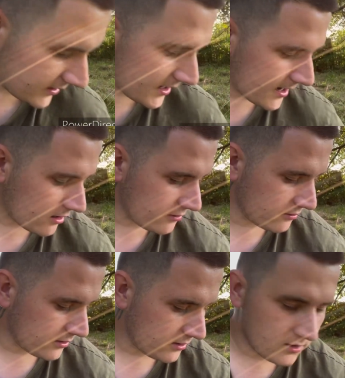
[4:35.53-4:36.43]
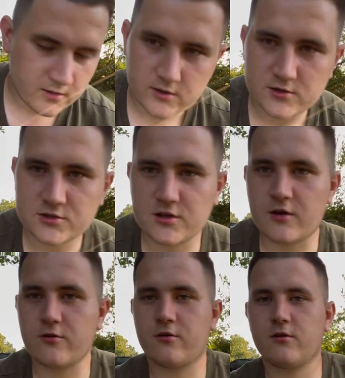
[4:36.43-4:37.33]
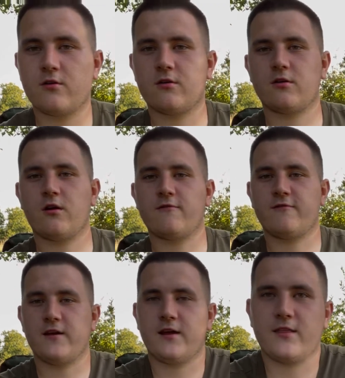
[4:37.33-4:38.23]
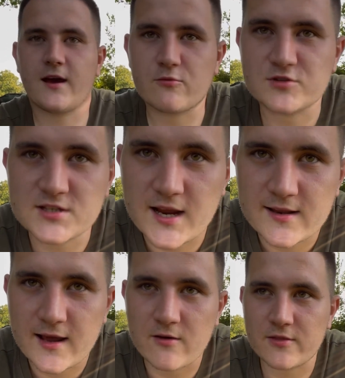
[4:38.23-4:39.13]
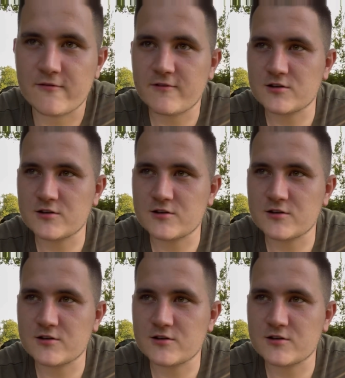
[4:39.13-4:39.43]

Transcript: the yellow, so hopefully that will stand out and the